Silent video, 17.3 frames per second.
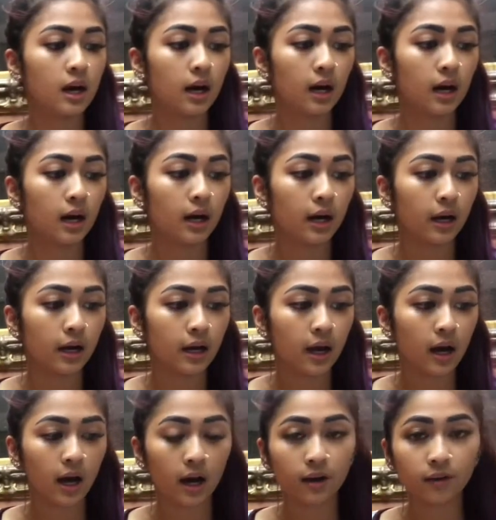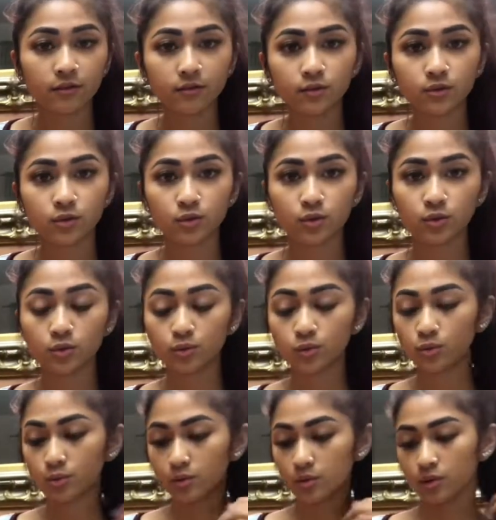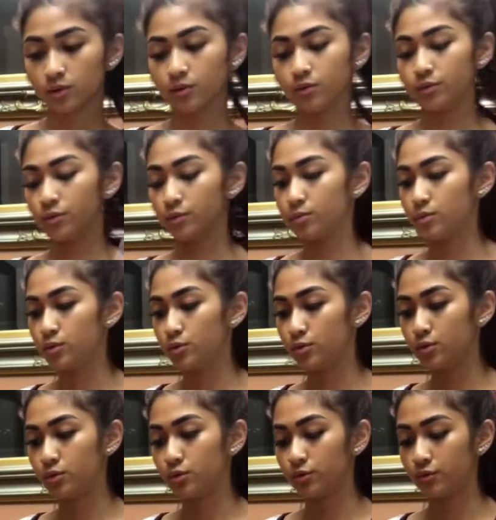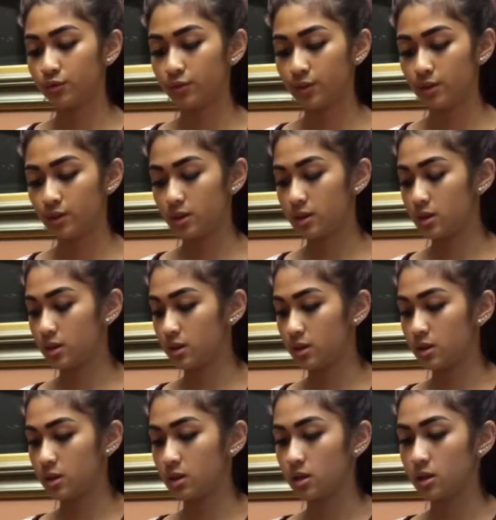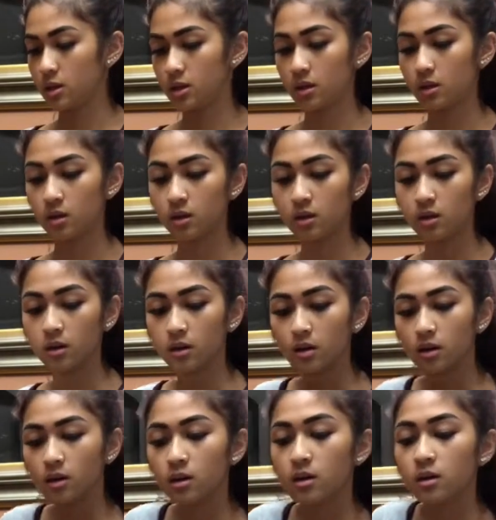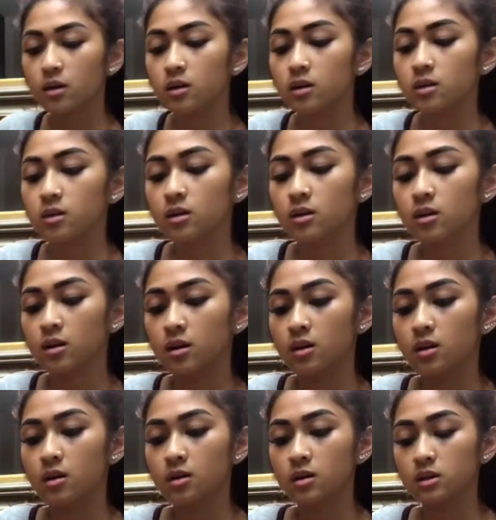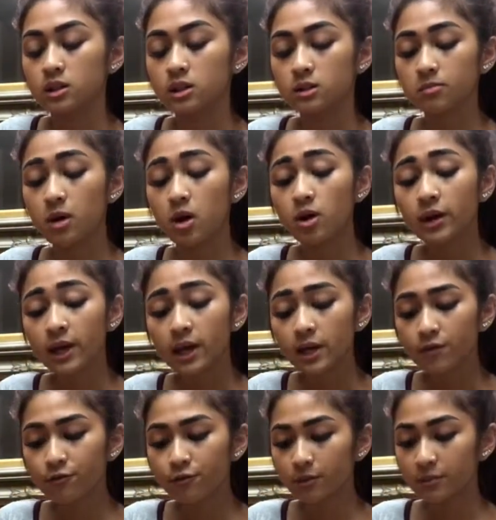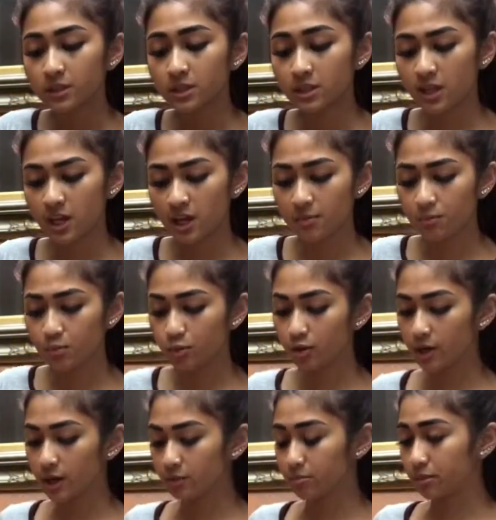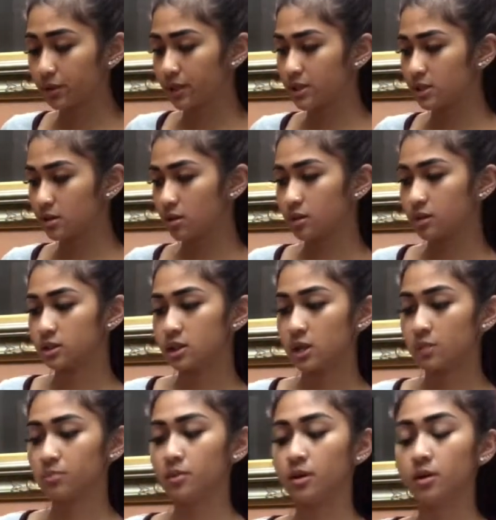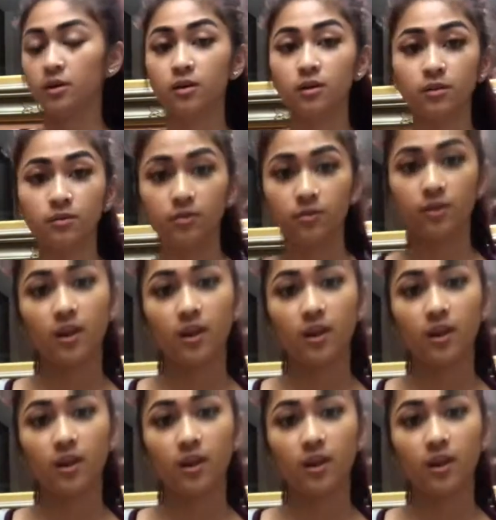I have to remove the small cake from its cake board and place it on top of